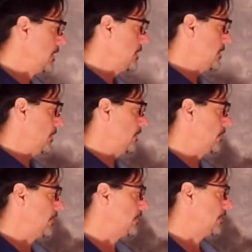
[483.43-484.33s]
So
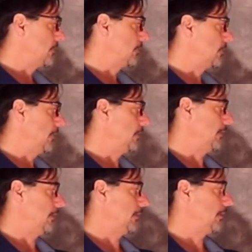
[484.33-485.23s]
just
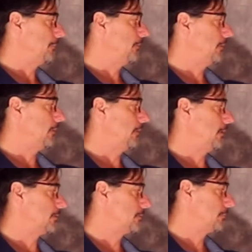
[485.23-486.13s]
quickly, up in
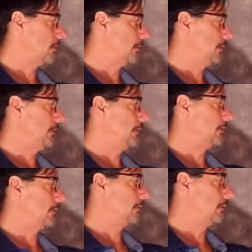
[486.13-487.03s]
this part
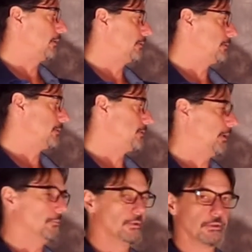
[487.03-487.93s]
here is a
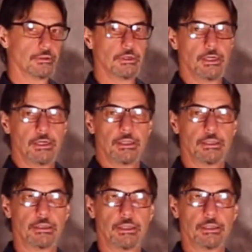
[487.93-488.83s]
statement
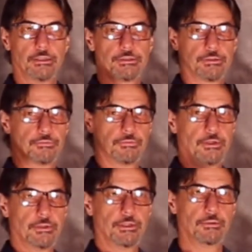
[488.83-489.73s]
that is
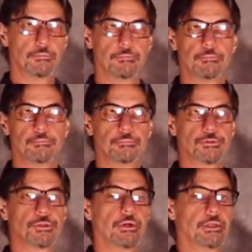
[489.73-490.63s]
fairly
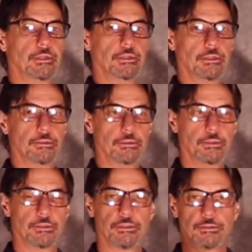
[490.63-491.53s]
tricky
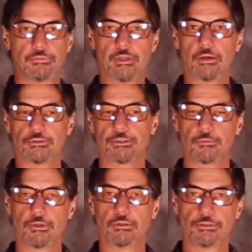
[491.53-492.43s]
in the sense of Taoist
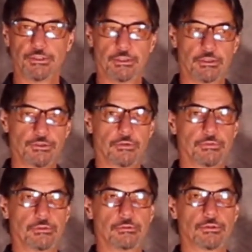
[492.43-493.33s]
terminology and is
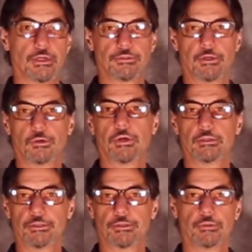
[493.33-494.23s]
often translated
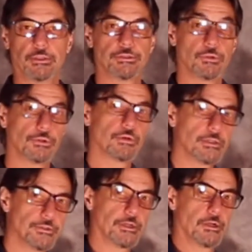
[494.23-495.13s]
quite literally. So I'll
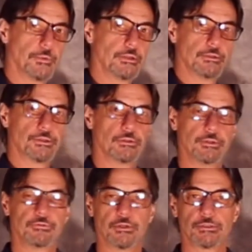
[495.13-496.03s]
translate it a bit
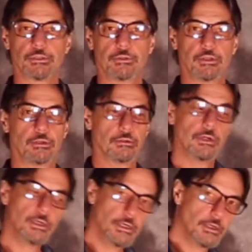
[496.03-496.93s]
literally first and then
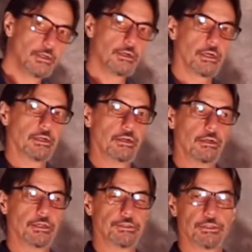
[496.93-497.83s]
kind of
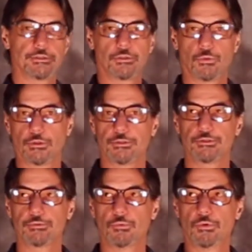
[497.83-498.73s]
nudge us
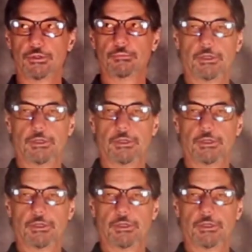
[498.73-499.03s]
towards what